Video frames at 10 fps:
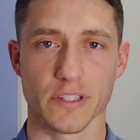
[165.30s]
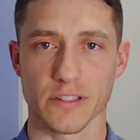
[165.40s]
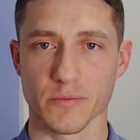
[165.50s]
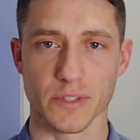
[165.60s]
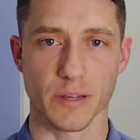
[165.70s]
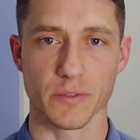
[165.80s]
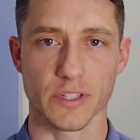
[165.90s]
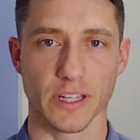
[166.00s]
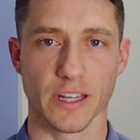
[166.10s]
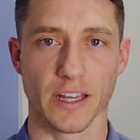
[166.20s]
was able
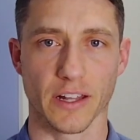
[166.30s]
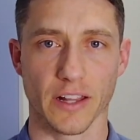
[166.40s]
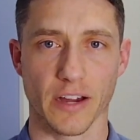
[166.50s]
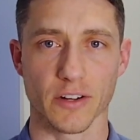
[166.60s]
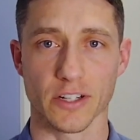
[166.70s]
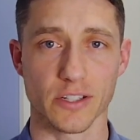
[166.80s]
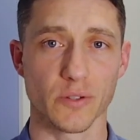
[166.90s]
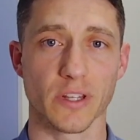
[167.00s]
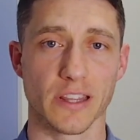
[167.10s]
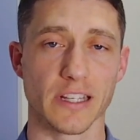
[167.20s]
to allow her to
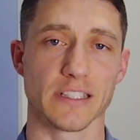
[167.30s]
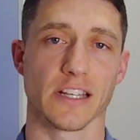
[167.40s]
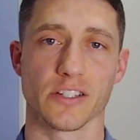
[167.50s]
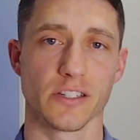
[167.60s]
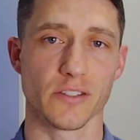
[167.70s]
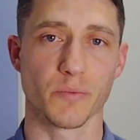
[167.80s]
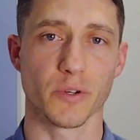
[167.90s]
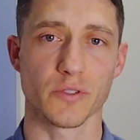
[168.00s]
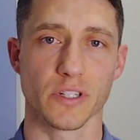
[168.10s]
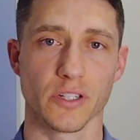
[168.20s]
do the things that she's
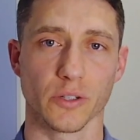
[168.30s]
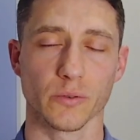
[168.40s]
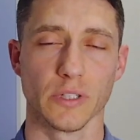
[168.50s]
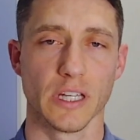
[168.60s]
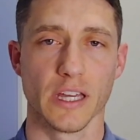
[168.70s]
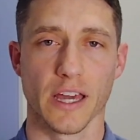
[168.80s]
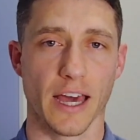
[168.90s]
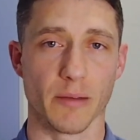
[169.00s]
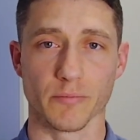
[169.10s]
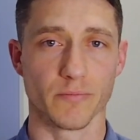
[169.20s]
supposed to do.
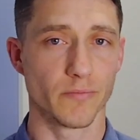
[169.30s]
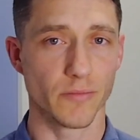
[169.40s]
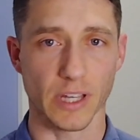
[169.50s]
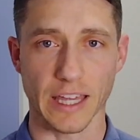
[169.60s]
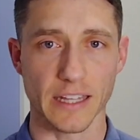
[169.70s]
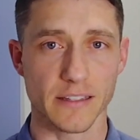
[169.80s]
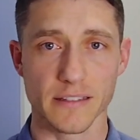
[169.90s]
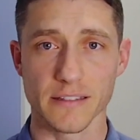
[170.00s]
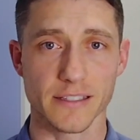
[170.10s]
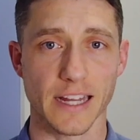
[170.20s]
Again,
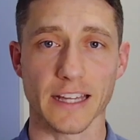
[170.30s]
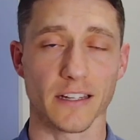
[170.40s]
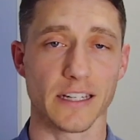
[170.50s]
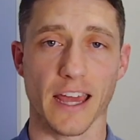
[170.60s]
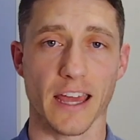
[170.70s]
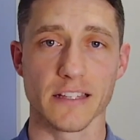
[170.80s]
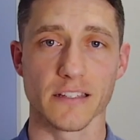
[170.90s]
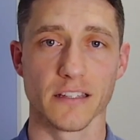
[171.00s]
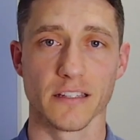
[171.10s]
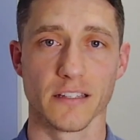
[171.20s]
staying on
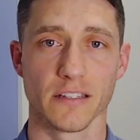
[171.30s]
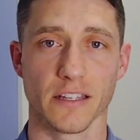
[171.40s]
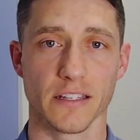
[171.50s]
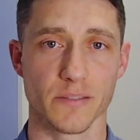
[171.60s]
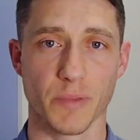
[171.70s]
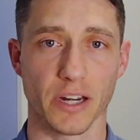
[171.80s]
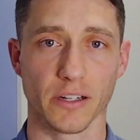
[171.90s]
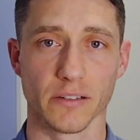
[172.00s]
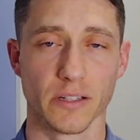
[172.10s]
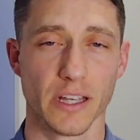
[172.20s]
task is
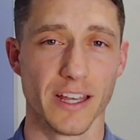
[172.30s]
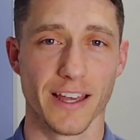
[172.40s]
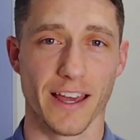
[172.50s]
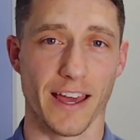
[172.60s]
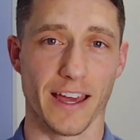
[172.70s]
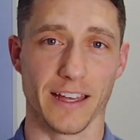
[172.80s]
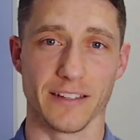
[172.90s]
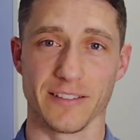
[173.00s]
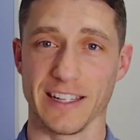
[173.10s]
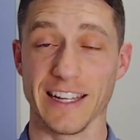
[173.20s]
better.
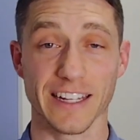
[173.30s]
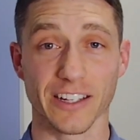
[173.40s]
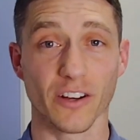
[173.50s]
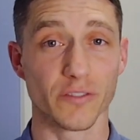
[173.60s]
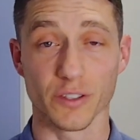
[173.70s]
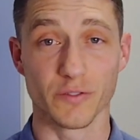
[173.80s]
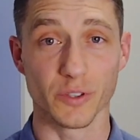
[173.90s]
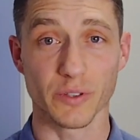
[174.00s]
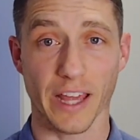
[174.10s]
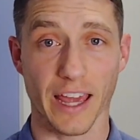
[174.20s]
Eating all of her
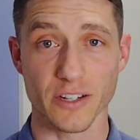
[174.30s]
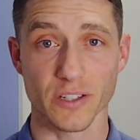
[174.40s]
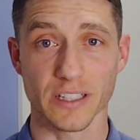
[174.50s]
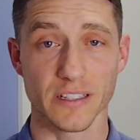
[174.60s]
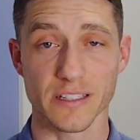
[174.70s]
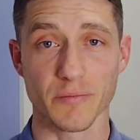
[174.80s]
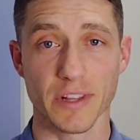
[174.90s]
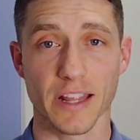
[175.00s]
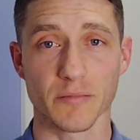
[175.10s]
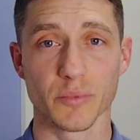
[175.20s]
food actually is
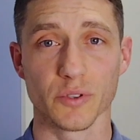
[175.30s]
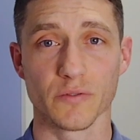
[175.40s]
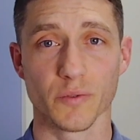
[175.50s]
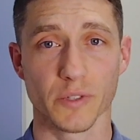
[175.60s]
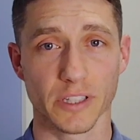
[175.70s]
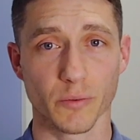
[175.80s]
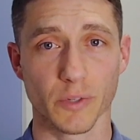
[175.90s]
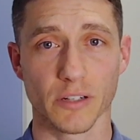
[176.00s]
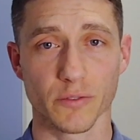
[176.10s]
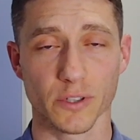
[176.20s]
something that improved really
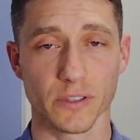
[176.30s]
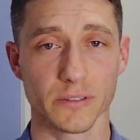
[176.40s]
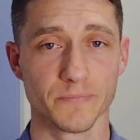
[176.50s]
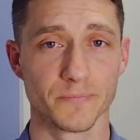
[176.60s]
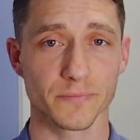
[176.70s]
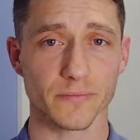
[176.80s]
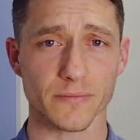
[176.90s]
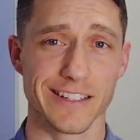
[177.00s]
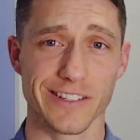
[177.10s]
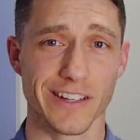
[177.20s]
well for her.
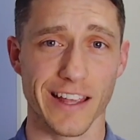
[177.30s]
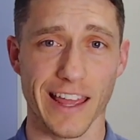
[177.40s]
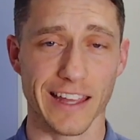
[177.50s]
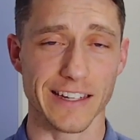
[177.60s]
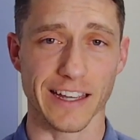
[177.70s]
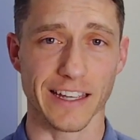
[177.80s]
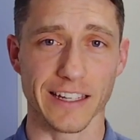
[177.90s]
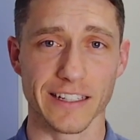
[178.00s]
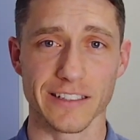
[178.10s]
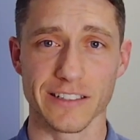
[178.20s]

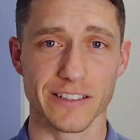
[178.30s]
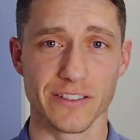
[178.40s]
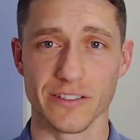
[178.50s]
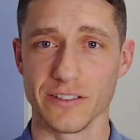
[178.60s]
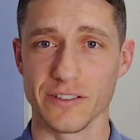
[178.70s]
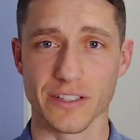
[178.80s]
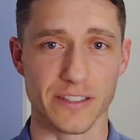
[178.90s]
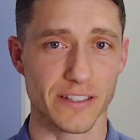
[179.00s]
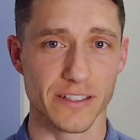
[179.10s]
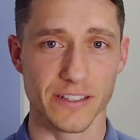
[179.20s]
And
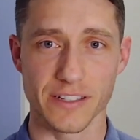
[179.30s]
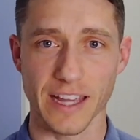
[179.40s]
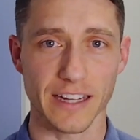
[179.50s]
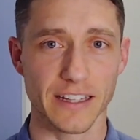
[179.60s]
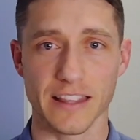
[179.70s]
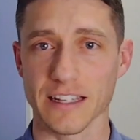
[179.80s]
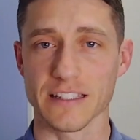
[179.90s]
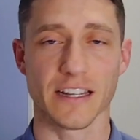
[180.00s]
just getting the things done